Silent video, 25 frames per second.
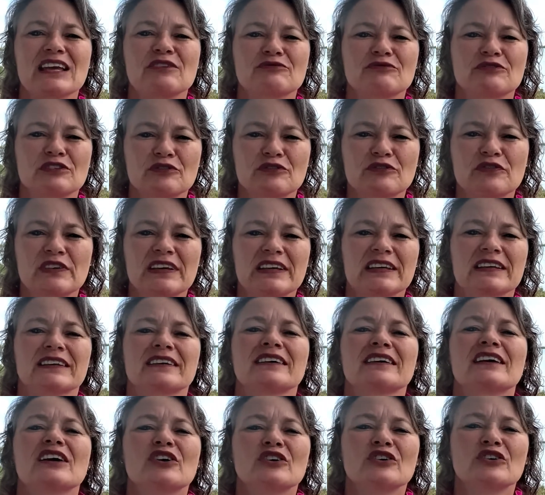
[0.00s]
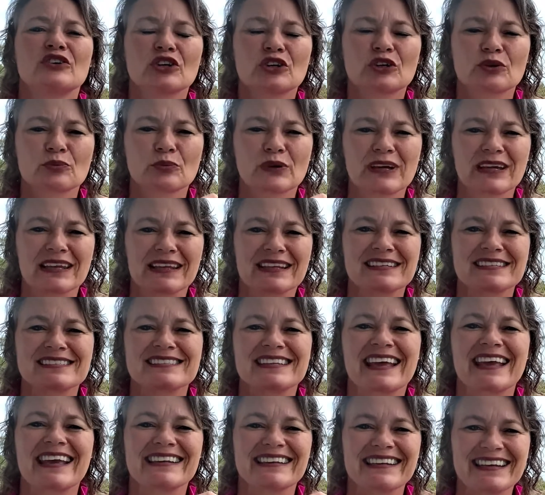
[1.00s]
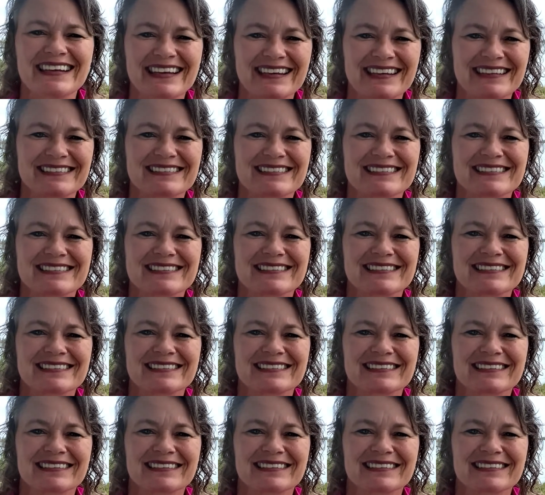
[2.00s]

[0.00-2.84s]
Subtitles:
and fulfill your real estate needs.